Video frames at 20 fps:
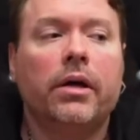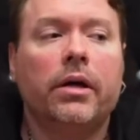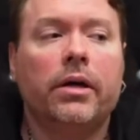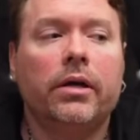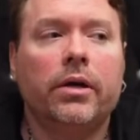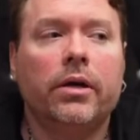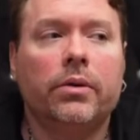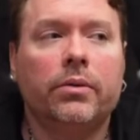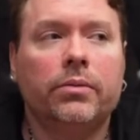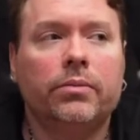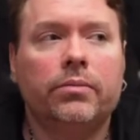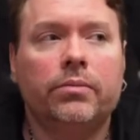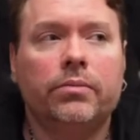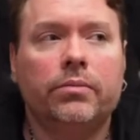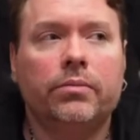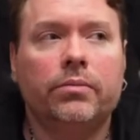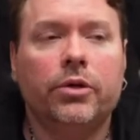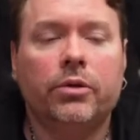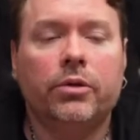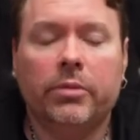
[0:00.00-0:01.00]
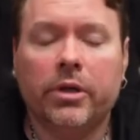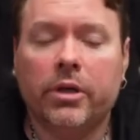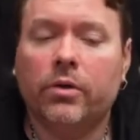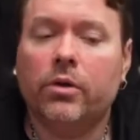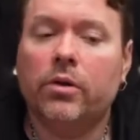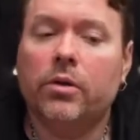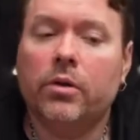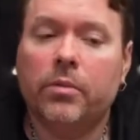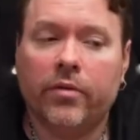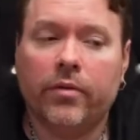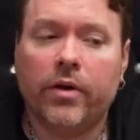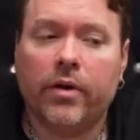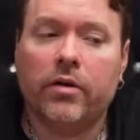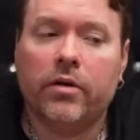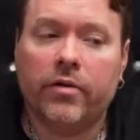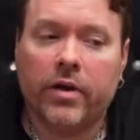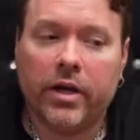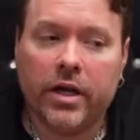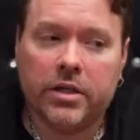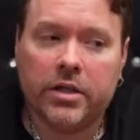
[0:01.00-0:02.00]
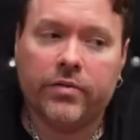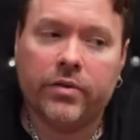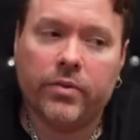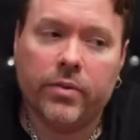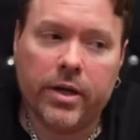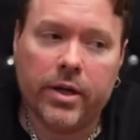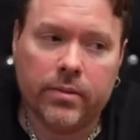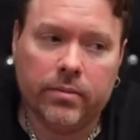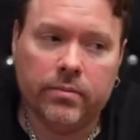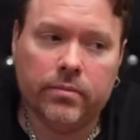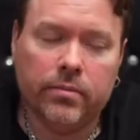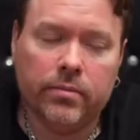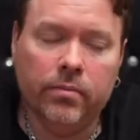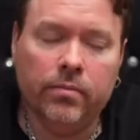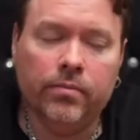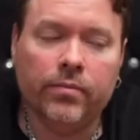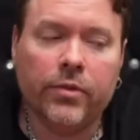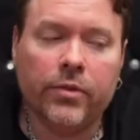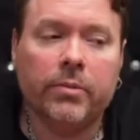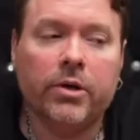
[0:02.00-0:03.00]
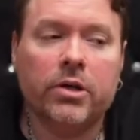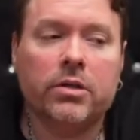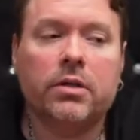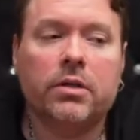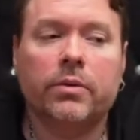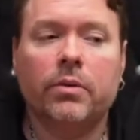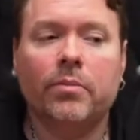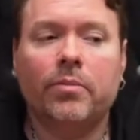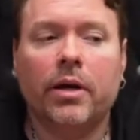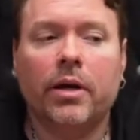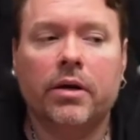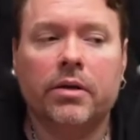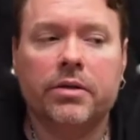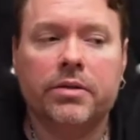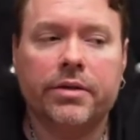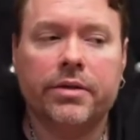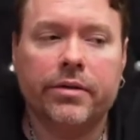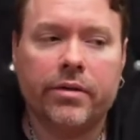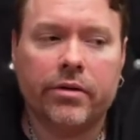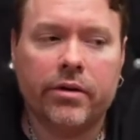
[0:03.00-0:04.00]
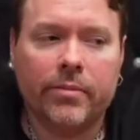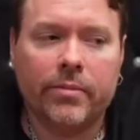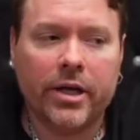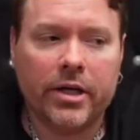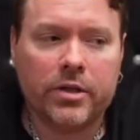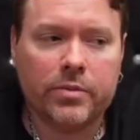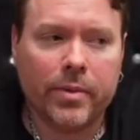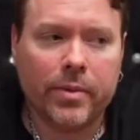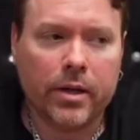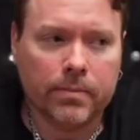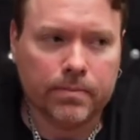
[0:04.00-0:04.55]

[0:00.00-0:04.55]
You know, you can be a liquidity provider for HEX if you want. The most liquid pair is the Ethereum HEX pair.